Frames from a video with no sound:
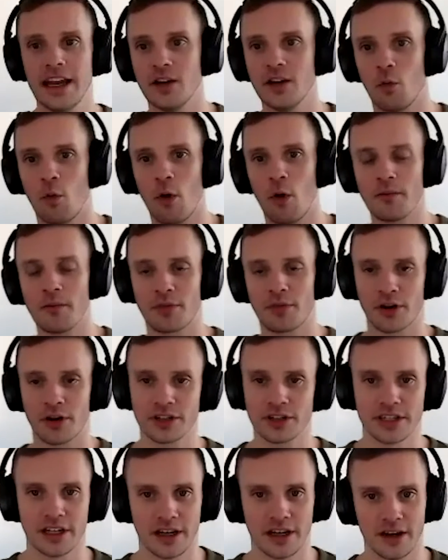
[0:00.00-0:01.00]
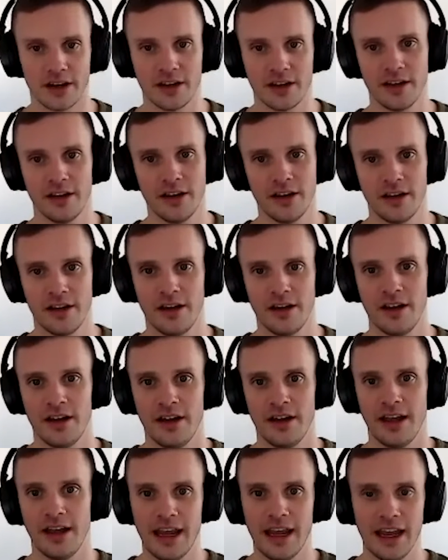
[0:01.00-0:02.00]
it into one person.
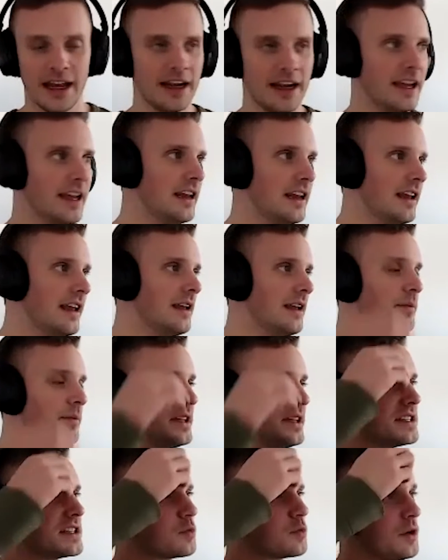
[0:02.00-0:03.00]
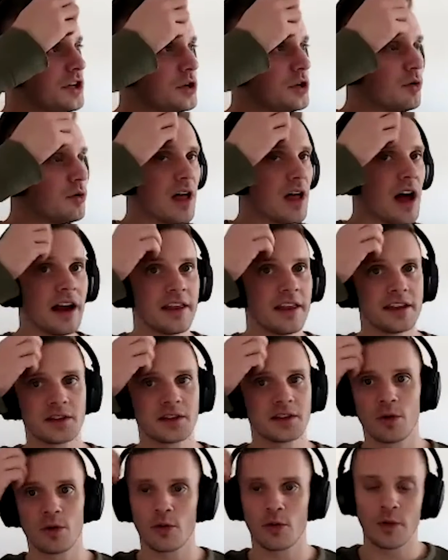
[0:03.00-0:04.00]
And in business, we do a lot of
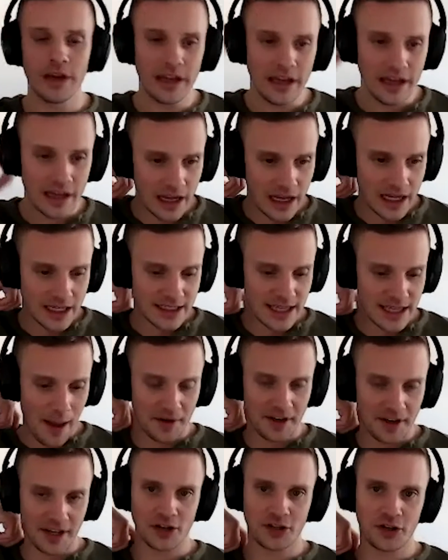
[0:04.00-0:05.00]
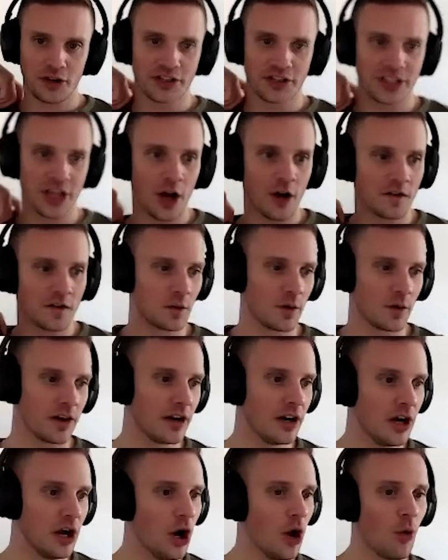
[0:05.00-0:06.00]
this where we sabotage ourselves,
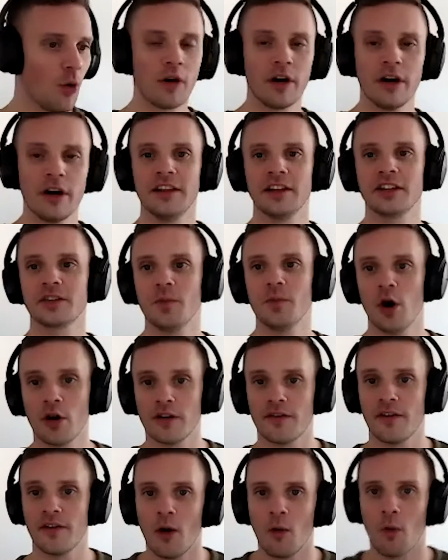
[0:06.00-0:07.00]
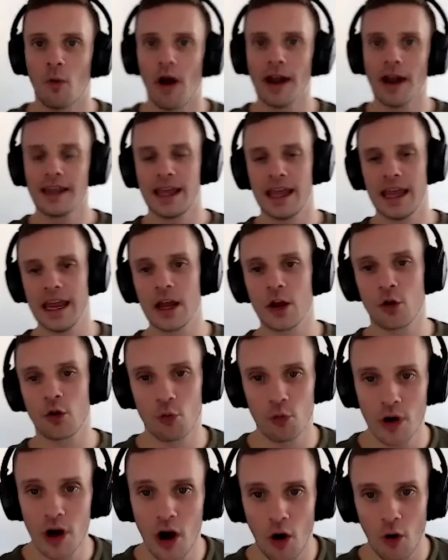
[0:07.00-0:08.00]
where we're in this mode of, well, I can't
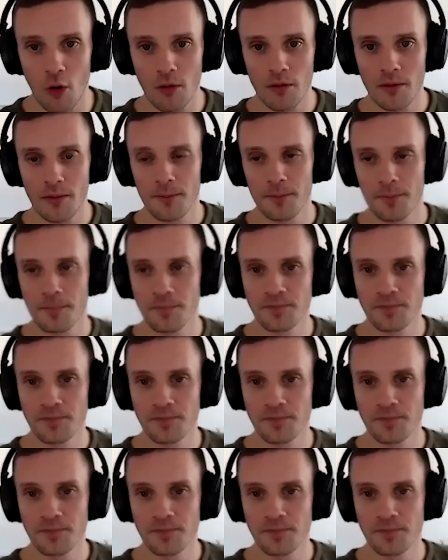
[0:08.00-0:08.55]
grow.